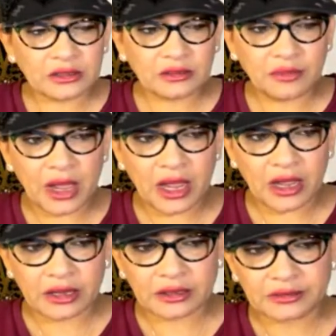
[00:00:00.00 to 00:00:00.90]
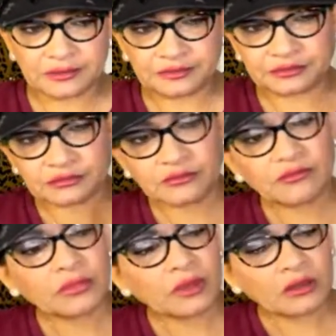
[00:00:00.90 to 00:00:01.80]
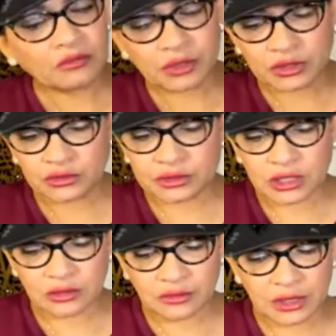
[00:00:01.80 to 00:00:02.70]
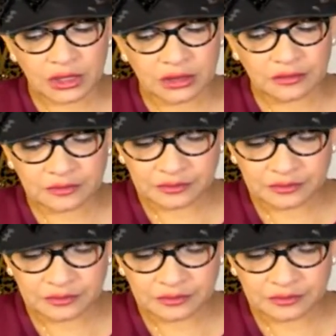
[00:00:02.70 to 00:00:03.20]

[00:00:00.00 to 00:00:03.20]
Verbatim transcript: in the back. But you tell me.